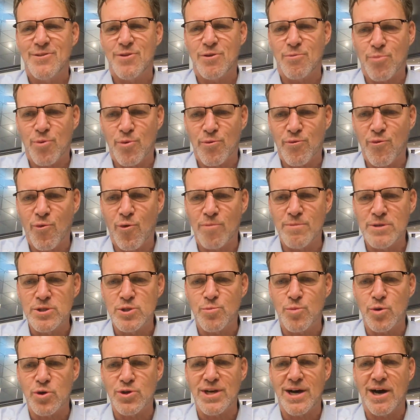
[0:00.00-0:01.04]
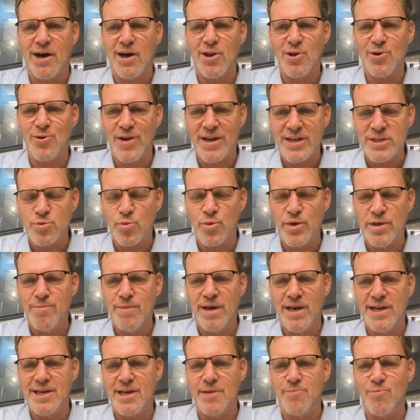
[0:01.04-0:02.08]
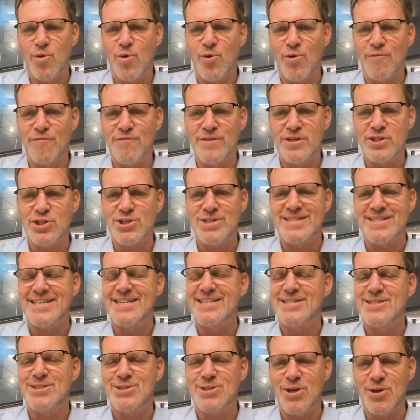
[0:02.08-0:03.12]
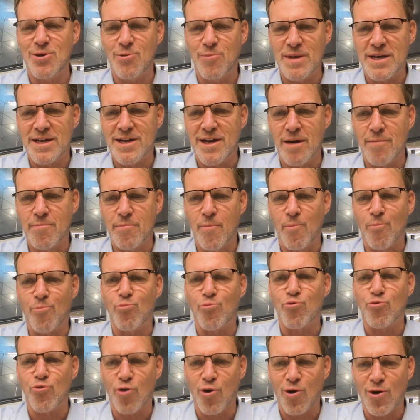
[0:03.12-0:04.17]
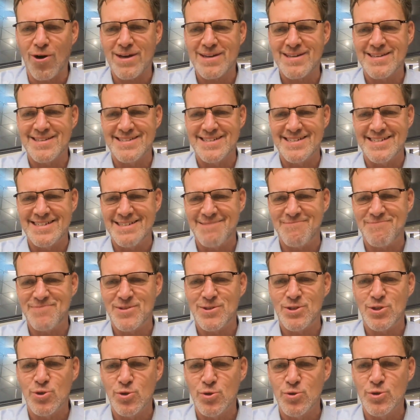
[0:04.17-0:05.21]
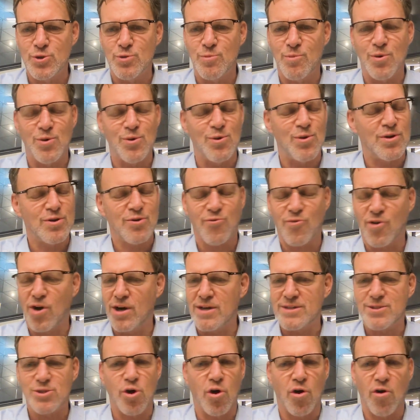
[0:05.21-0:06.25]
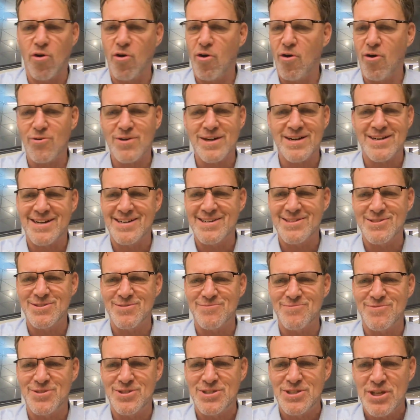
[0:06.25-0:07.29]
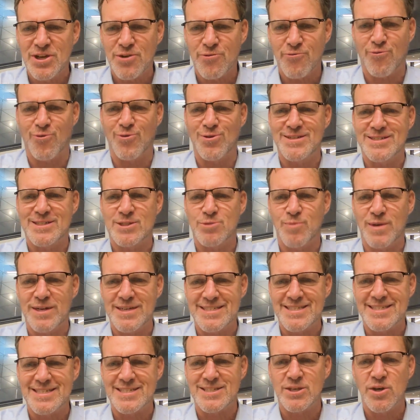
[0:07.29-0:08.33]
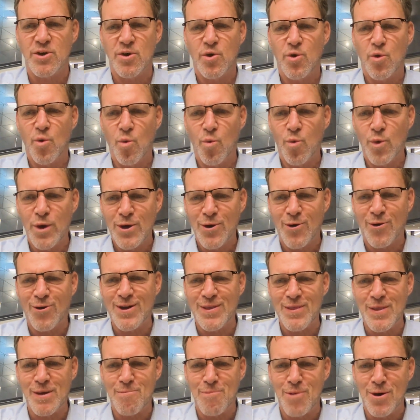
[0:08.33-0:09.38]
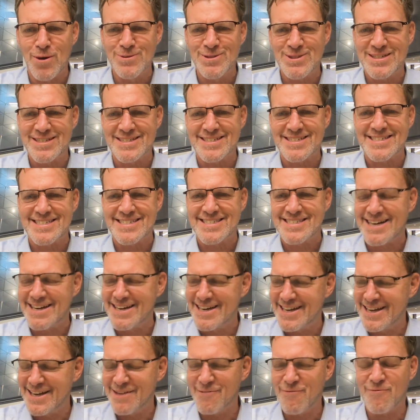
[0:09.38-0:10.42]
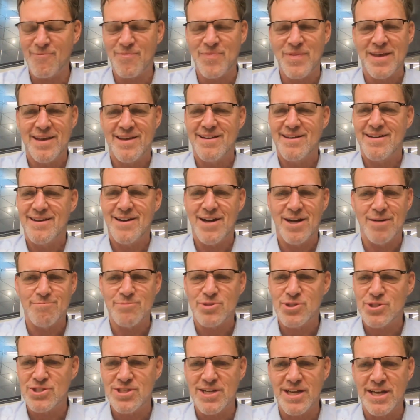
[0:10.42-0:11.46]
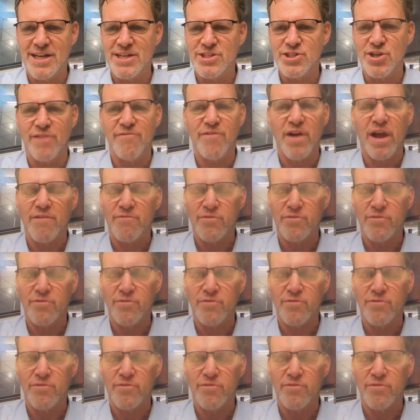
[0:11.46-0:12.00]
the performance per dollar, as we make it more efficient, it is going to become broadly usable across all kinds of different spaces. We are in the most exciting um, stage I've